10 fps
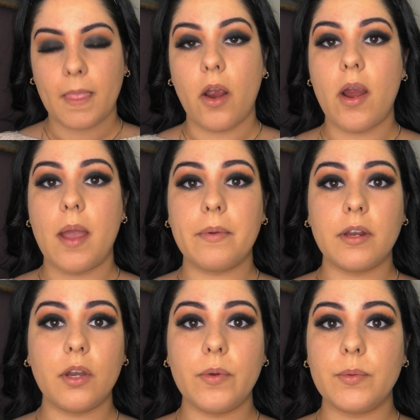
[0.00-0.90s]
All right, I'm
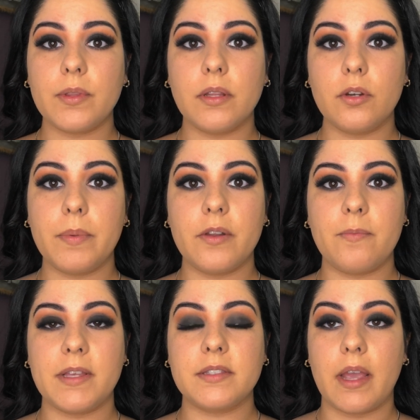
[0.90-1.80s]
gonna go in with a little bit of
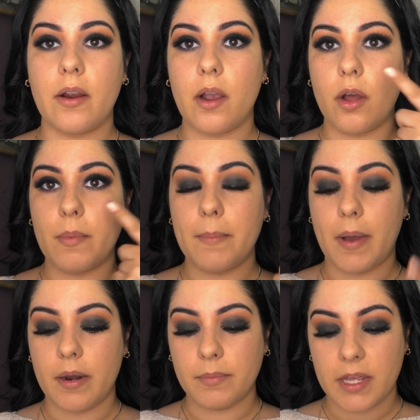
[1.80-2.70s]
mascara on my
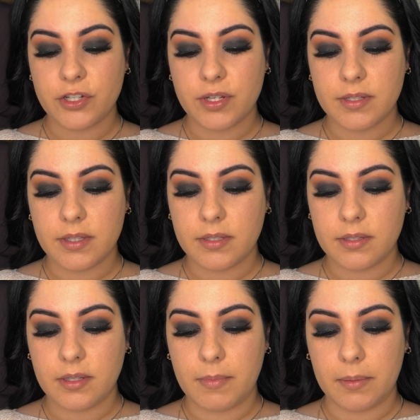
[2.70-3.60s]
bottom lashes. This
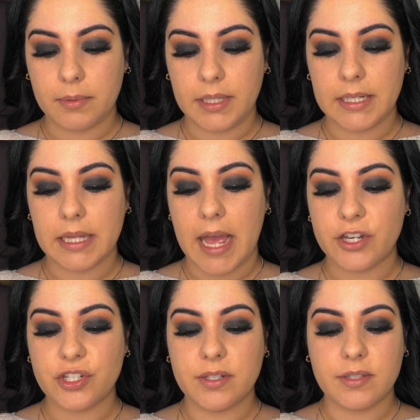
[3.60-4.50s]
is the Maybelline
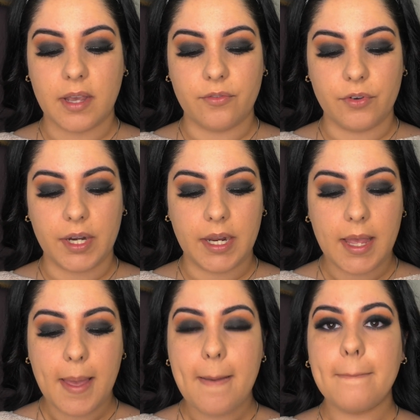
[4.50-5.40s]
Lash Discovery
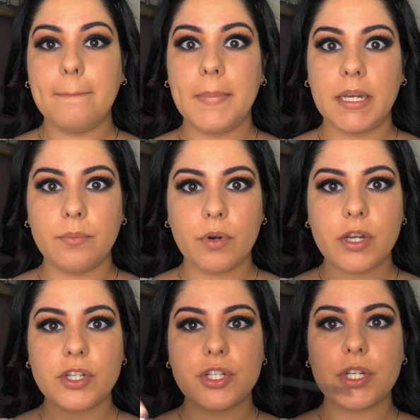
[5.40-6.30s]
mini
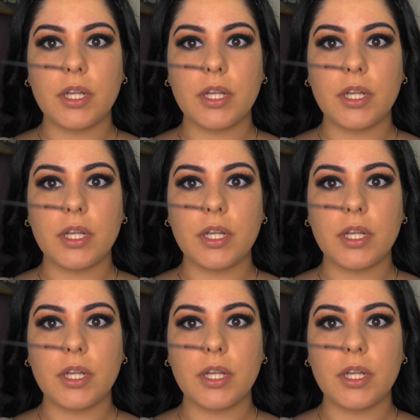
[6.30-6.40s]
brush.